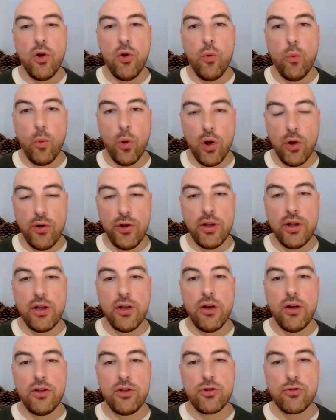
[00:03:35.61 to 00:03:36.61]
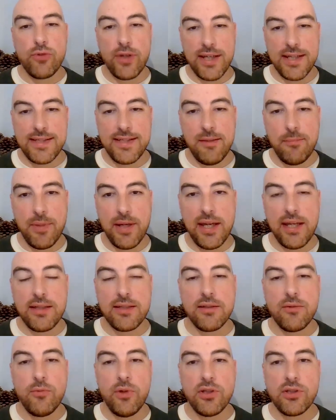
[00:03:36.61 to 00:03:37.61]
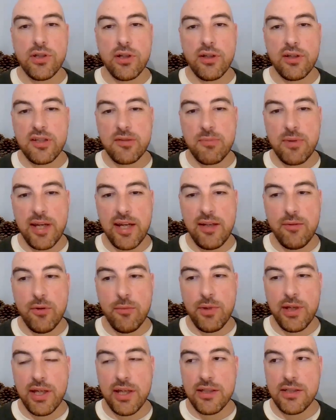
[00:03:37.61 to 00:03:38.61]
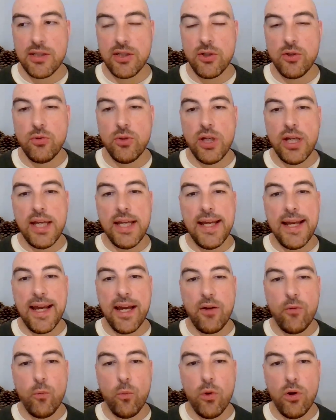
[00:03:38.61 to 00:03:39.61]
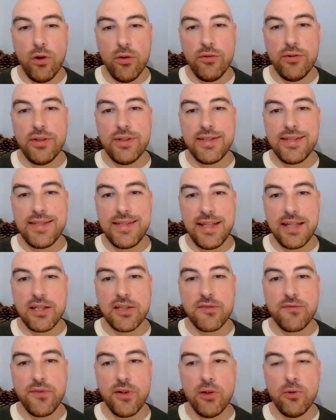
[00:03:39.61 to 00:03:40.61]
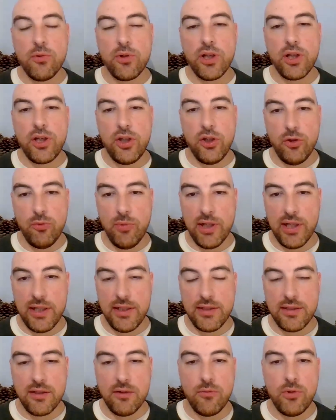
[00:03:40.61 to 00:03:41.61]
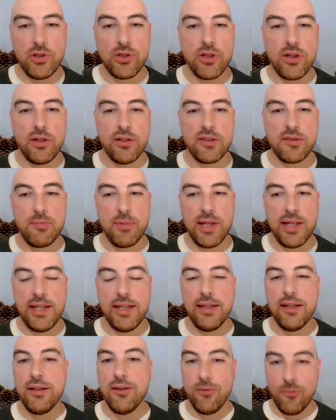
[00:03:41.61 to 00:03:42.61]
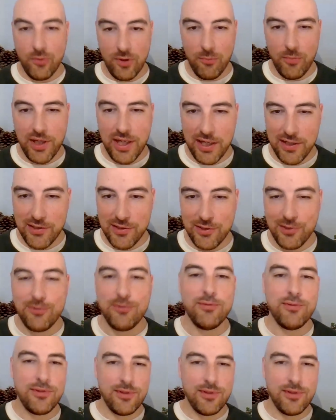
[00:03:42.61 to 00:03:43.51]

one tricksy bet, which I'll explain when we get to, and one six-fold accumulator, which I'll explain when we get to.